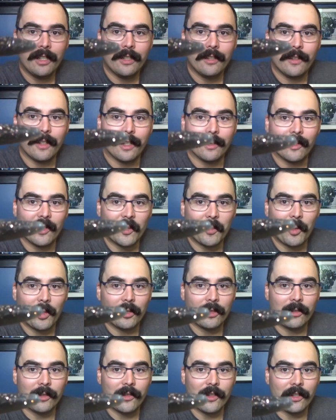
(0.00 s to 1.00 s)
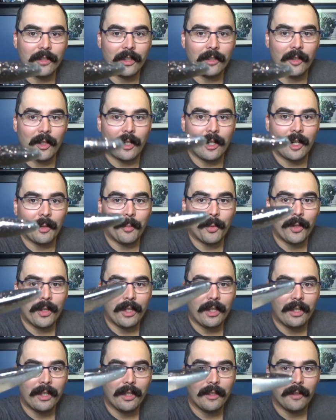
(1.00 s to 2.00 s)
They got the sparkles on the top,
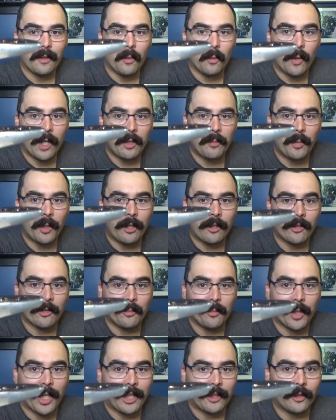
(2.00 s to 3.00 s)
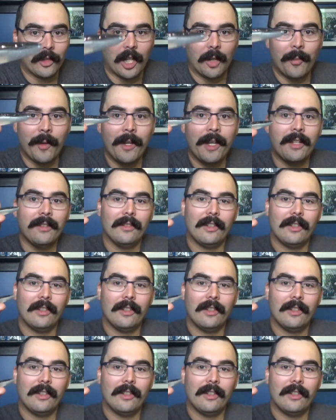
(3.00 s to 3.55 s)
white bottom, black top.